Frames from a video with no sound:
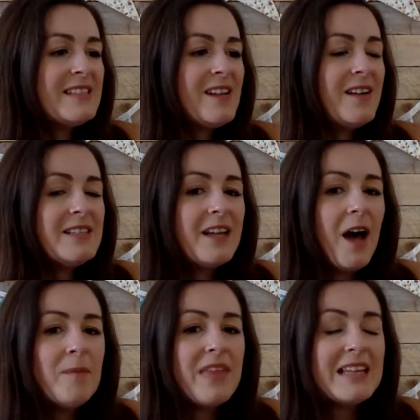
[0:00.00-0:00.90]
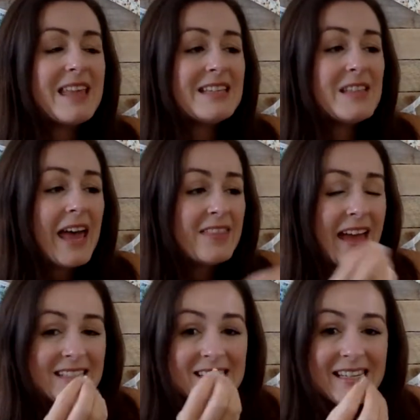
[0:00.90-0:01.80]
start to come.
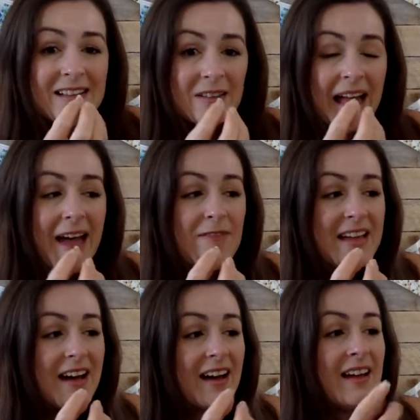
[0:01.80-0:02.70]
They're still heavier